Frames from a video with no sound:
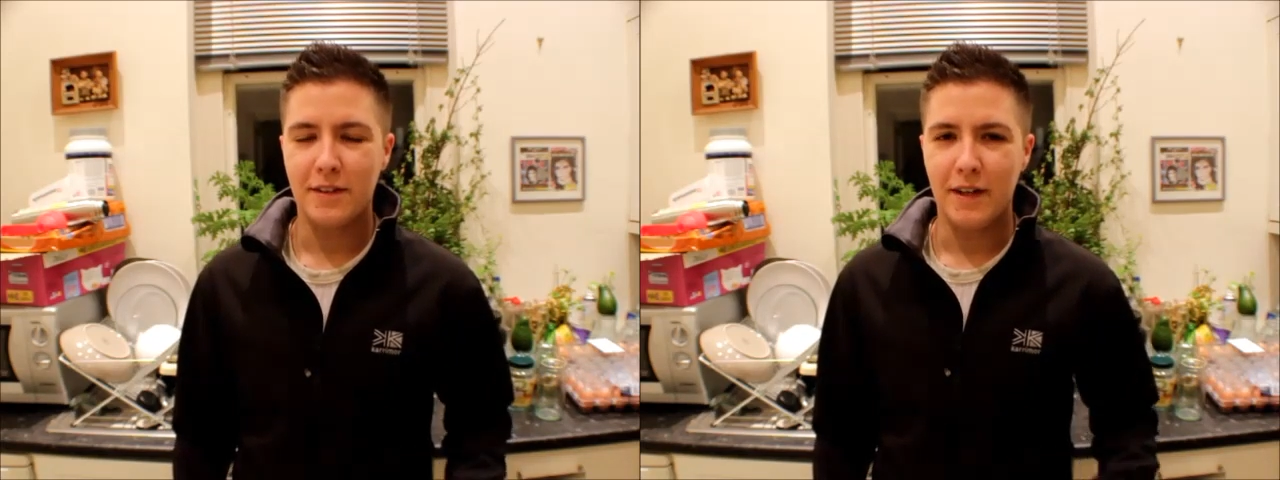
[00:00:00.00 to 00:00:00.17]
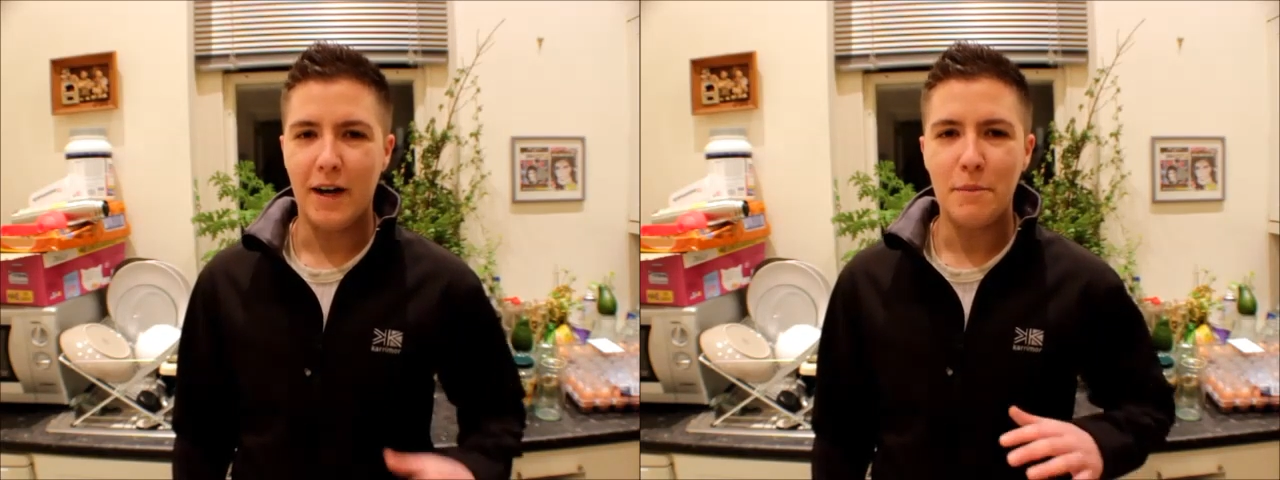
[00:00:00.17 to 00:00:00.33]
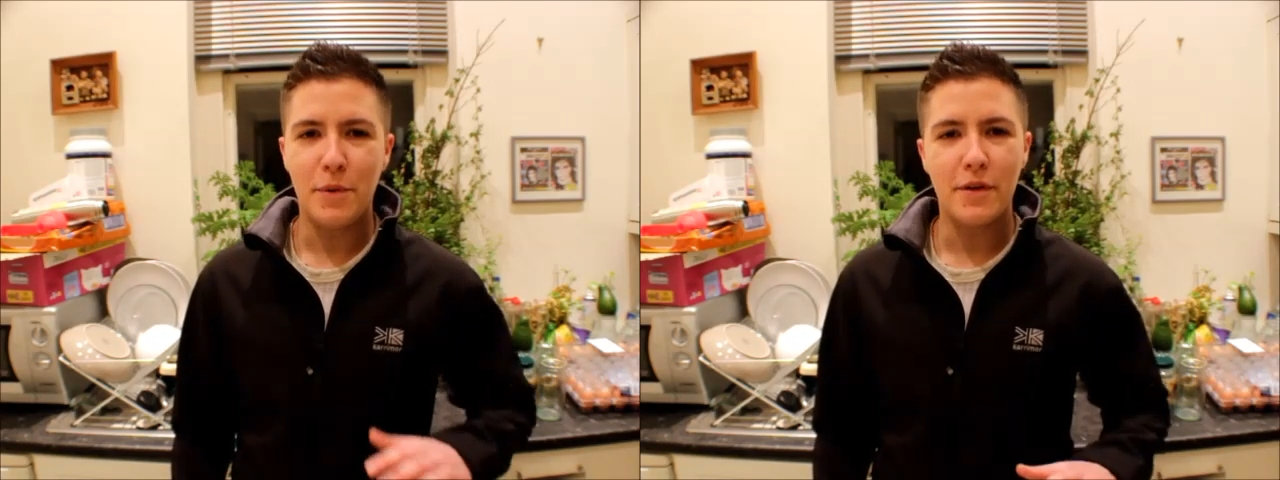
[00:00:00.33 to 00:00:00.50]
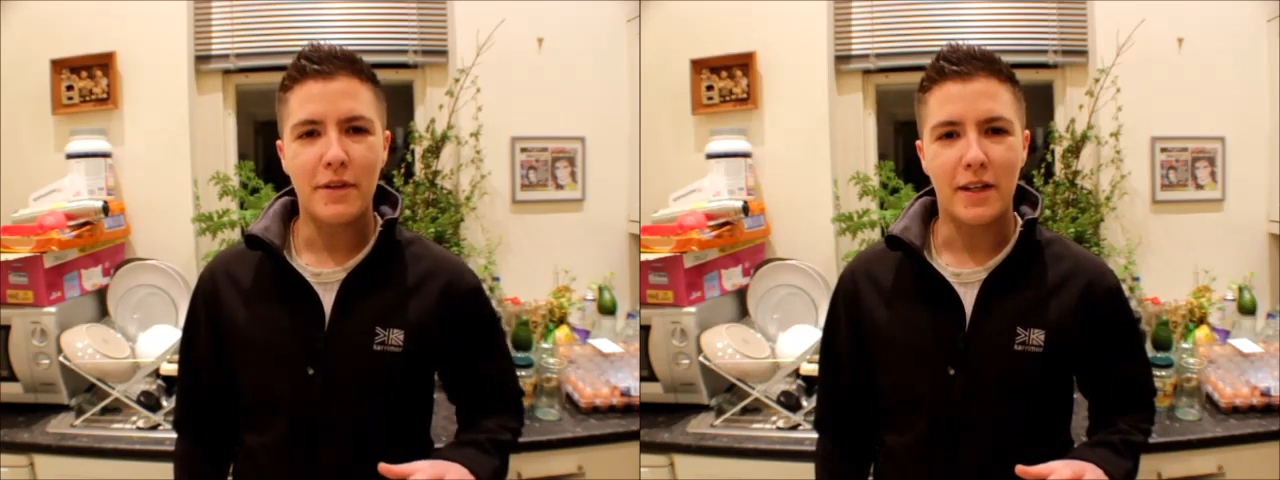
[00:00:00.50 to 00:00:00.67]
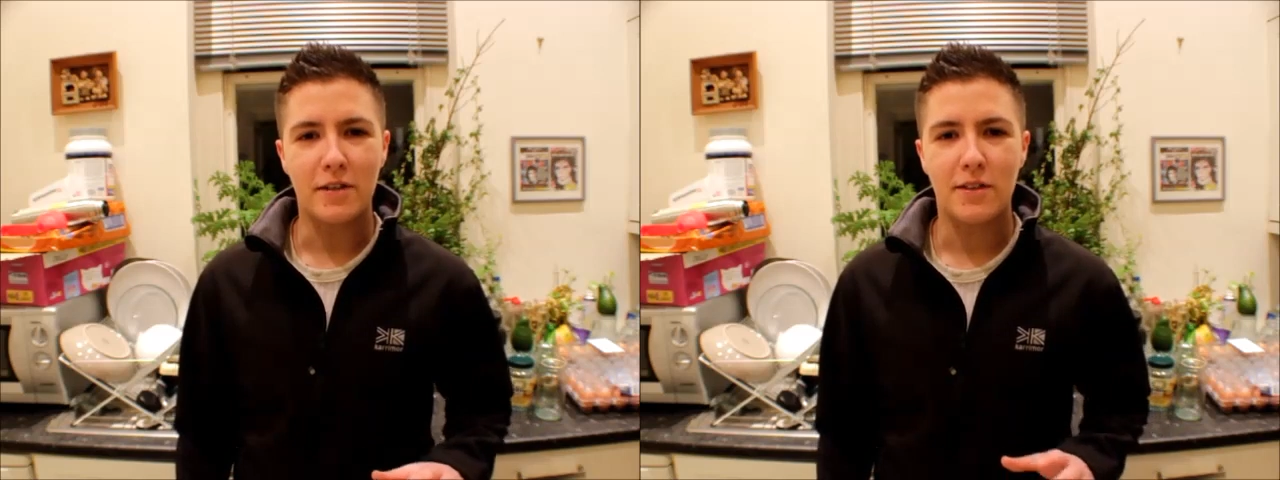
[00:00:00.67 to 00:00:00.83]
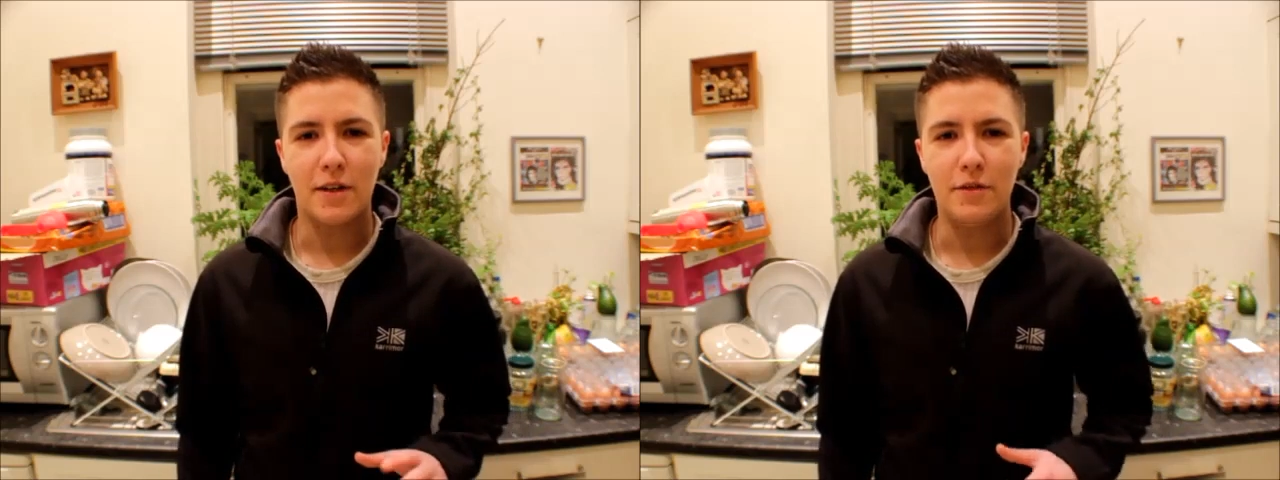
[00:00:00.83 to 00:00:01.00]
I'm putting
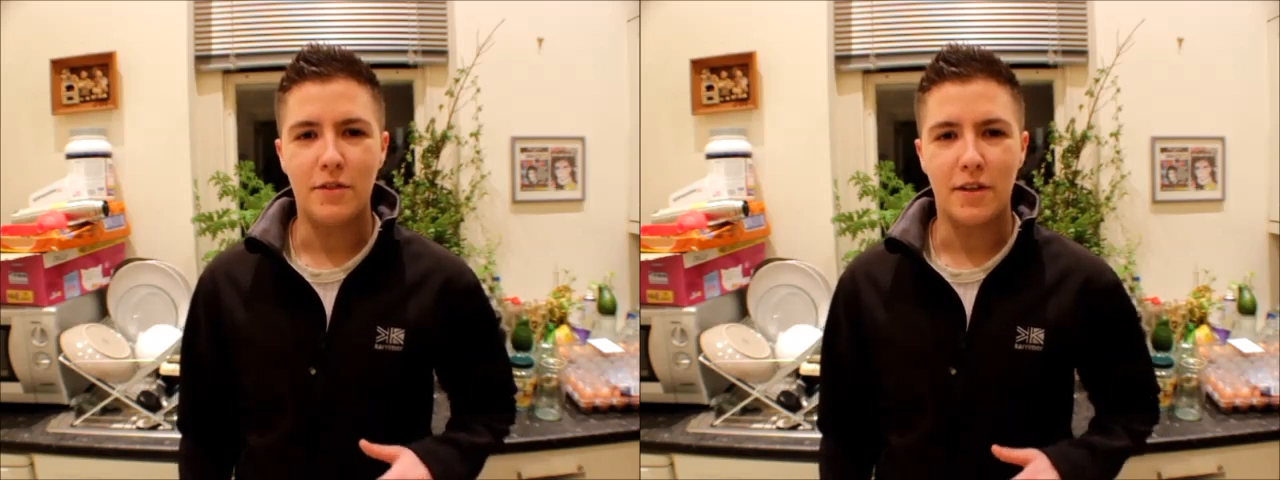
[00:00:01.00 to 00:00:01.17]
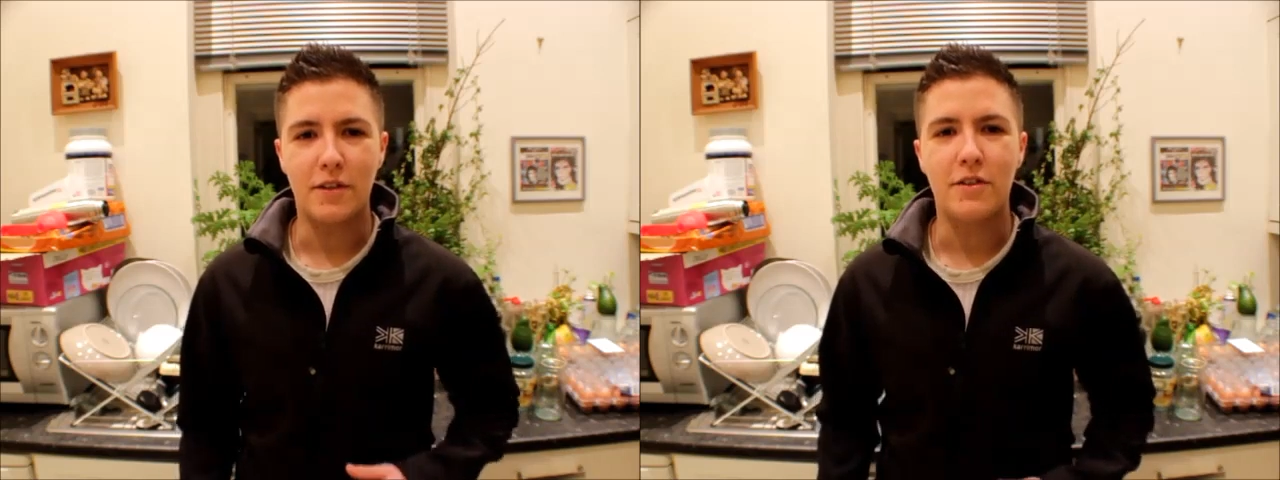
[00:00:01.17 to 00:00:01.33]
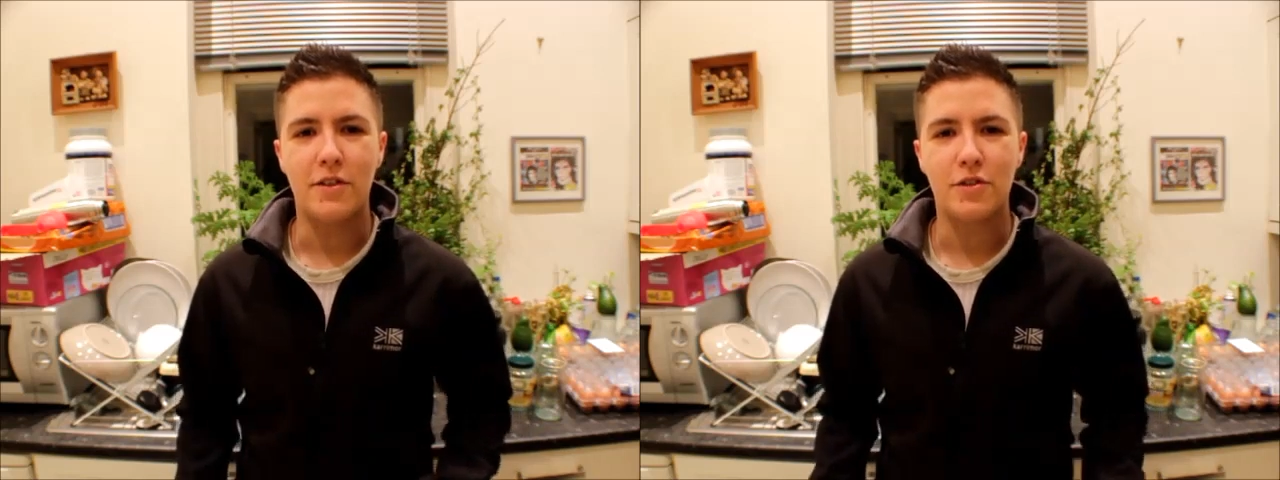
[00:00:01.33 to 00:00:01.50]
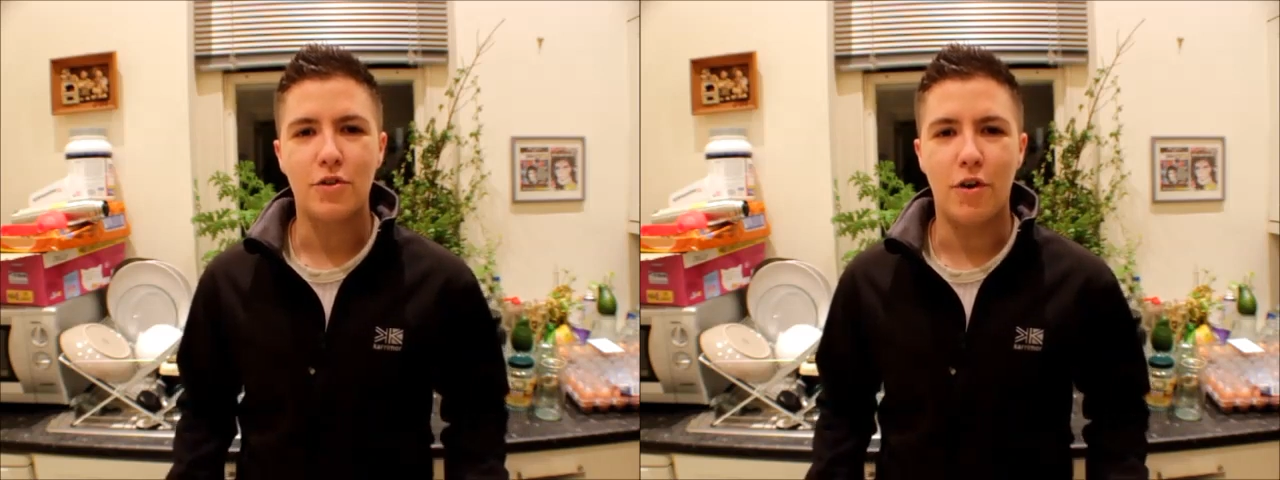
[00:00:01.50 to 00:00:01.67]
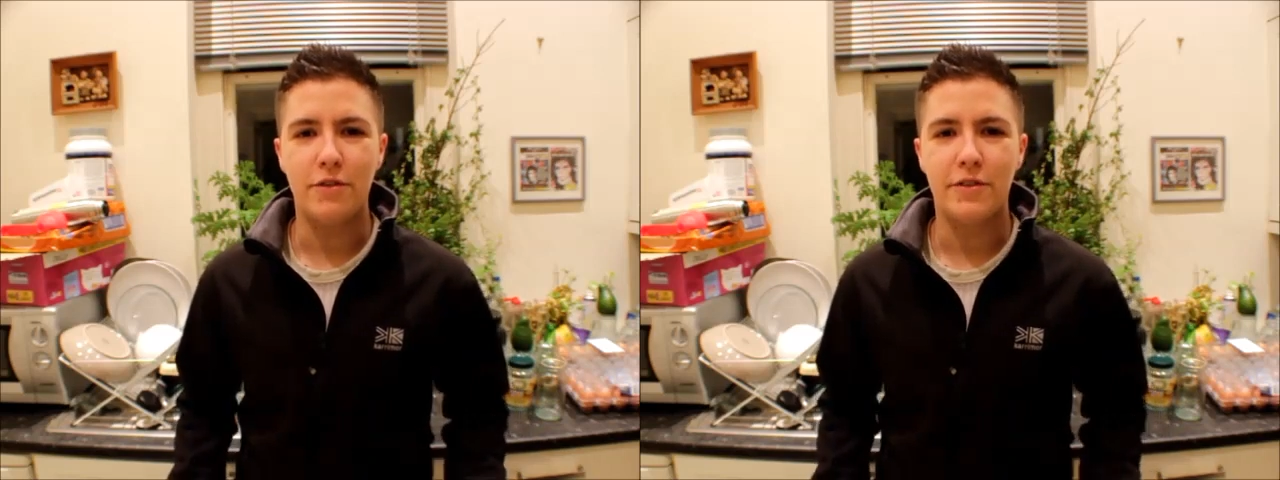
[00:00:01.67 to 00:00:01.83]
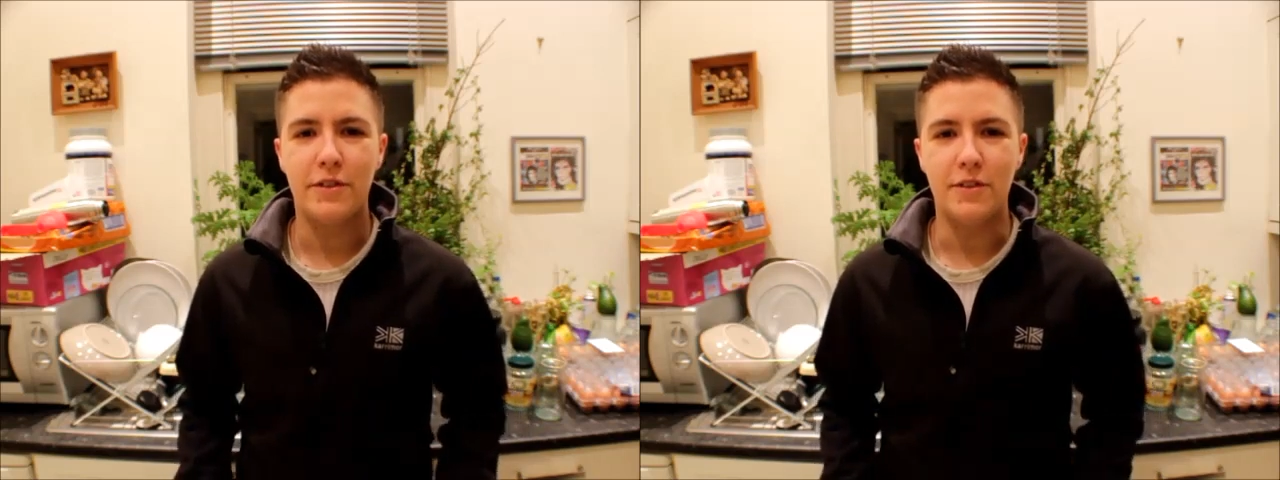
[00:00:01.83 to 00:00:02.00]
this down to increased
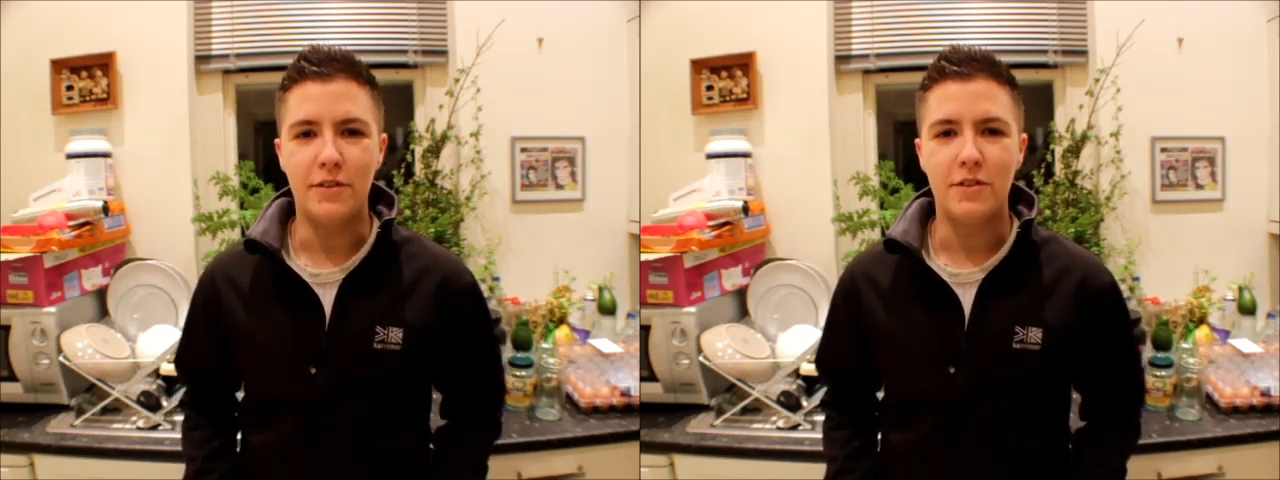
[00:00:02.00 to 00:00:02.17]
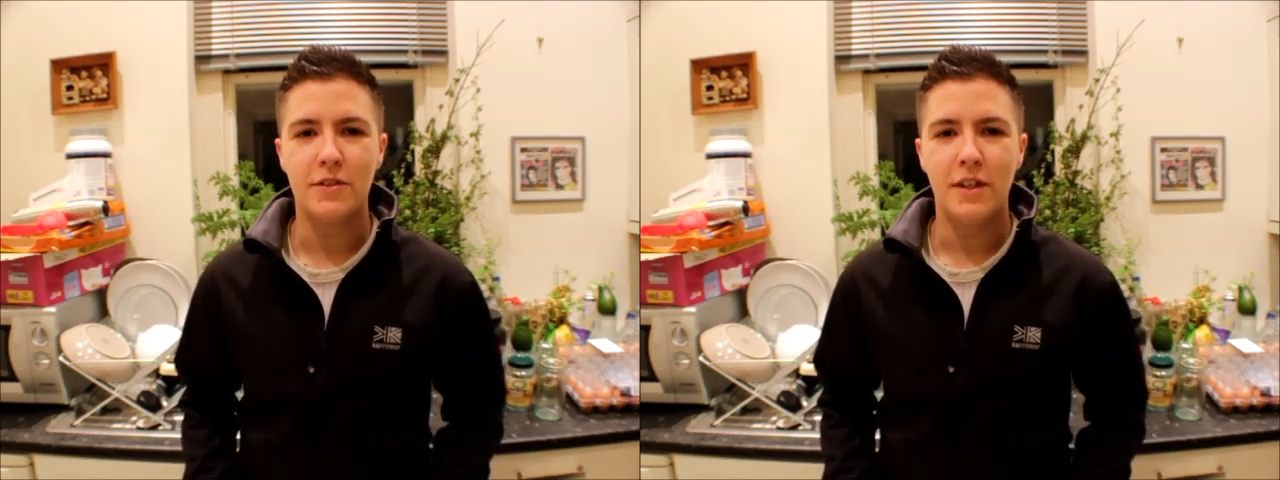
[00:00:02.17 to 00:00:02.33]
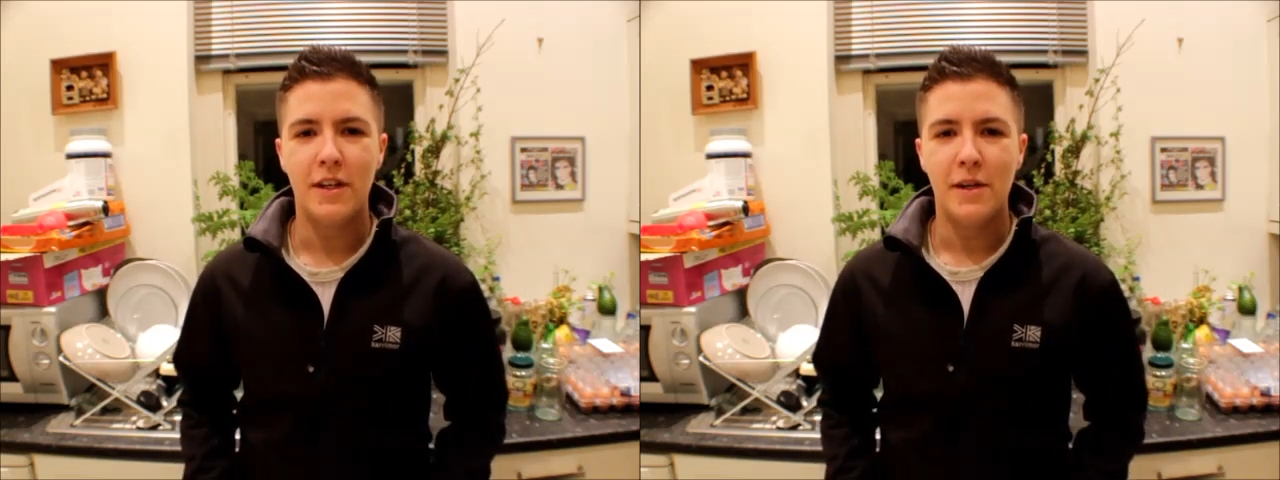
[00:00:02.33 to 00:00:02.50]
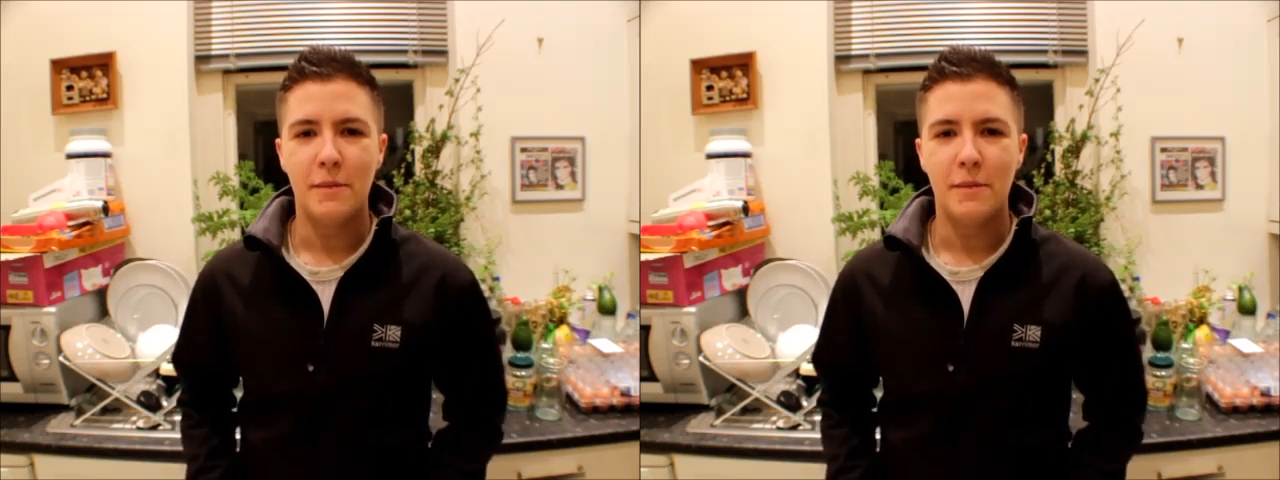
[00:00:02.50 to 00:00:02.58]
confidence.